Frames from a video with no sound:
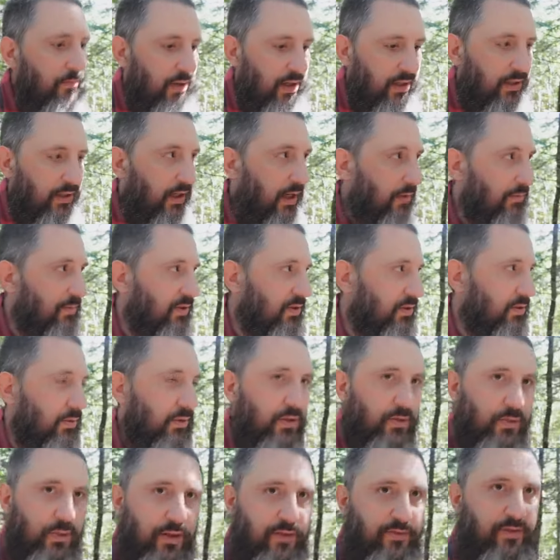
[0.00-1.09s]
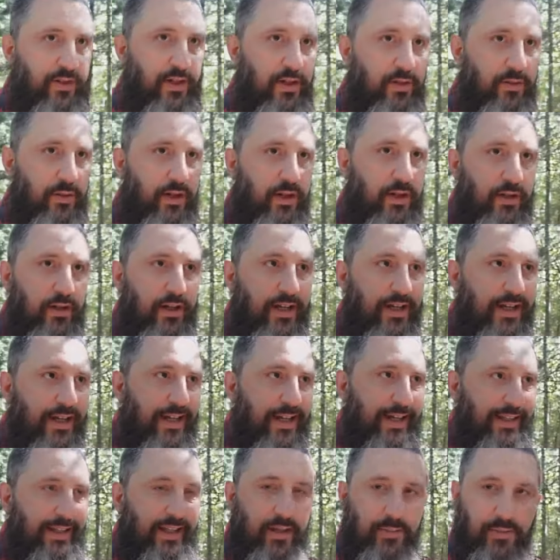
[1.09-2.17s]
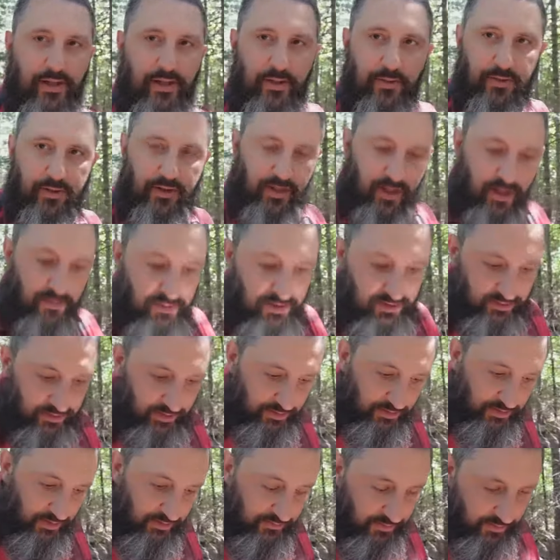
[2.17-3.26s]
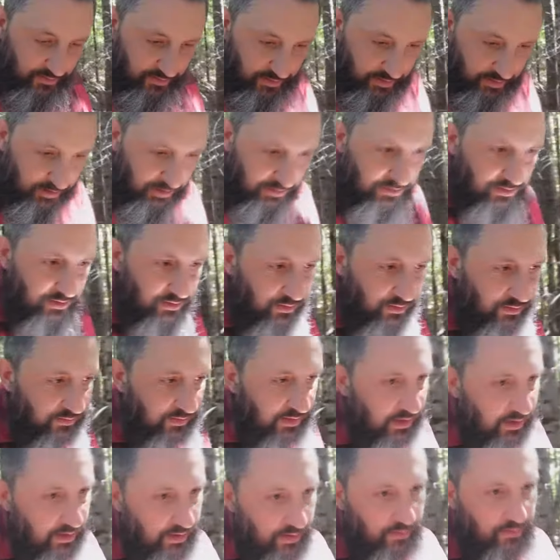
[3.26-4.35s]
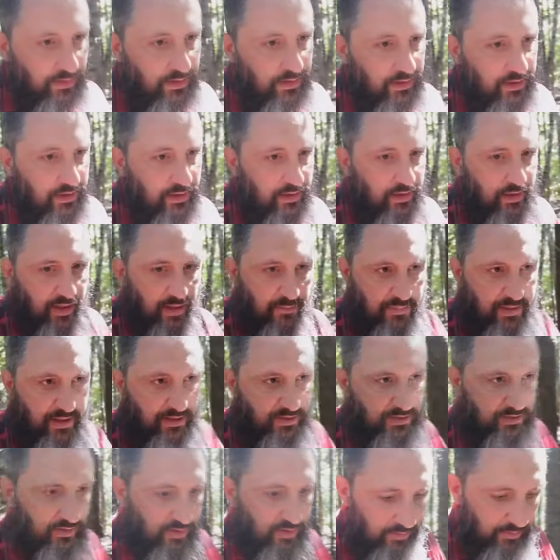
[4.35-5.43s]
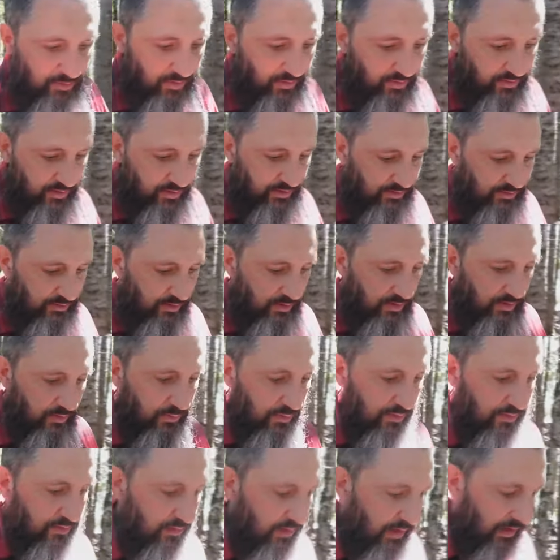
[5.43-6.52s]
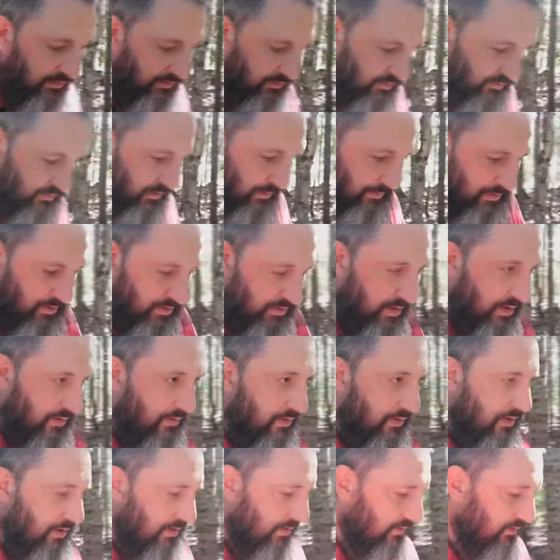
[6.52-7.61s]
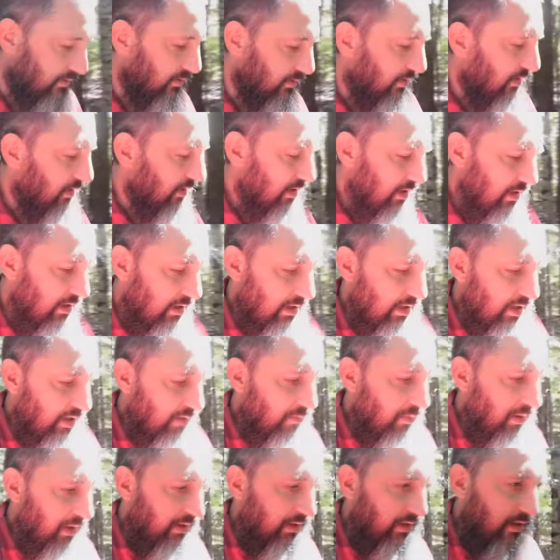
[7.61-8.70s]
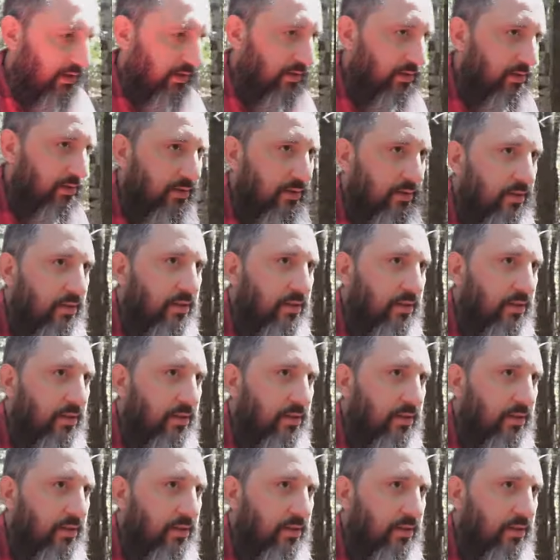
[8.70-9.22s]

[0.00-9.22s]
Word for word: But I'm just doing a quick video here. Let me know in the comment section if you think I should do a video, a big sermon on this with lots of scripture and everything else. But uh,